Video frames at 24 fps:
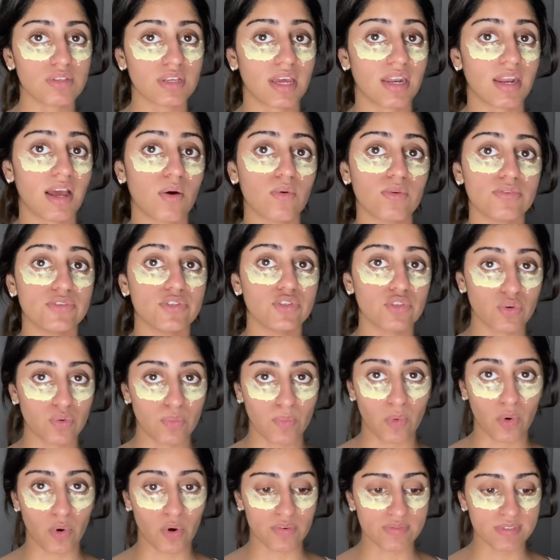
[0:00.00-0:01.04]
and I will do
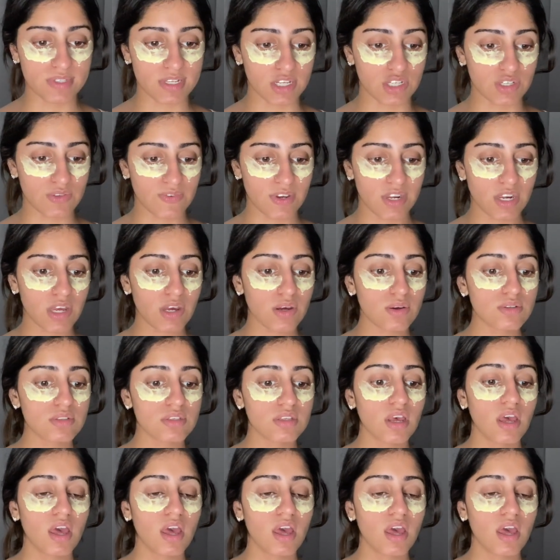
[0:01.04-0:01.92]
more of such videos.